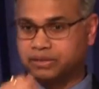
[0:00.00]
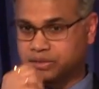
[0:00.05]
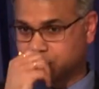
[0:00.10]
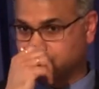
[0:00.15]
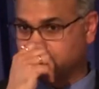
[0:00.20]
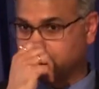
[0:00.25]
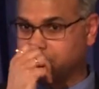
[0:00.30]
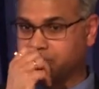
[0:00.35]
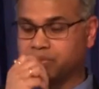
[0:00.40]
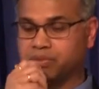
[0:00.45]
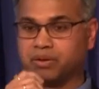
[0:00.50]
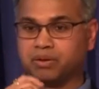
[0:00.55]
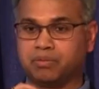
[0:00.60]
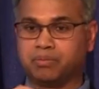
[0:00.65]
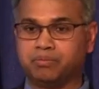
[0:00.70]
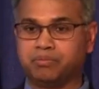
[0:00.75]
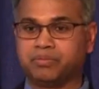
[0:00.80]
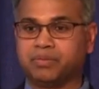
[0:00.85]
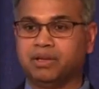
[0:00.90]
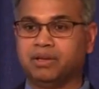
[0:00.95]
So um,
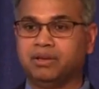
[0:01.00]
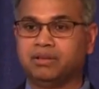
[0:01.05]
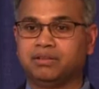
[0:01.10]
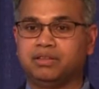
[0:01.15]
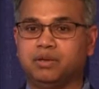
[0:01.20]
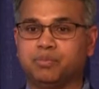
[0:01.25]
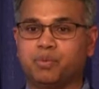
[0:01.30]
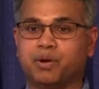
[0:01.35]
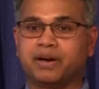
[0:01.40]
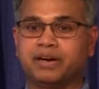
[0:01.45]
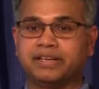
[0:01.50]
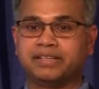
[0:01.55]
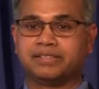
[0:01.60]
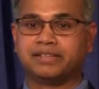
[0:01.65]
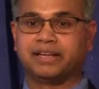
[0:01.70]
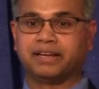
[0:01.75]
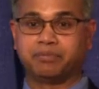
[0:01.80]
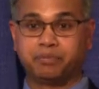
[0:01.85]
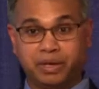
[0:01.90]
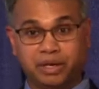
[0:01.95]
the party is
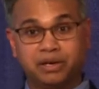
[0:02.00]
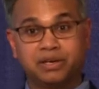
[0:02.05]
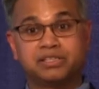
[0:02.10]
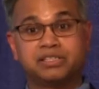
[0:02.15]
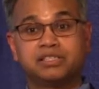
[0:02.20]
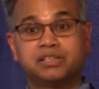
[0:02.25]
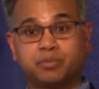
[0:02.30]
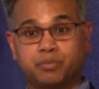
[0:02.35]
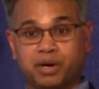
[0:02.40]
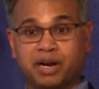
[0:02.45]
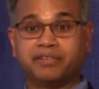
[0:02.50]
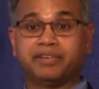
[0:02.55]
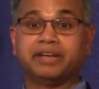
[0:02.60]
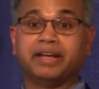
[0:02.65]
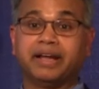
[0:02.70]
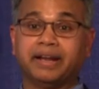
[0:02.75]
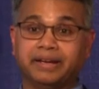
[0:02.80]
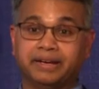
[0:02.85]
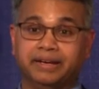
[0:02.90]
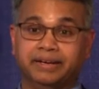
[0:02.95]
like because it's a private
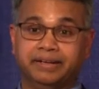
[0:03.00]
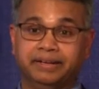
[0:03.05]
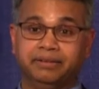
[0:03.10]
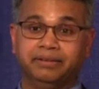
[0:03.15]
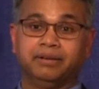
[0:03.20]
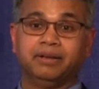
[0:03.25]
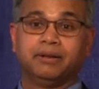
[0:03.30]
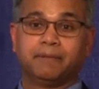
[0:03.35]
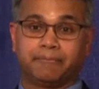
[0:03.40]
entity,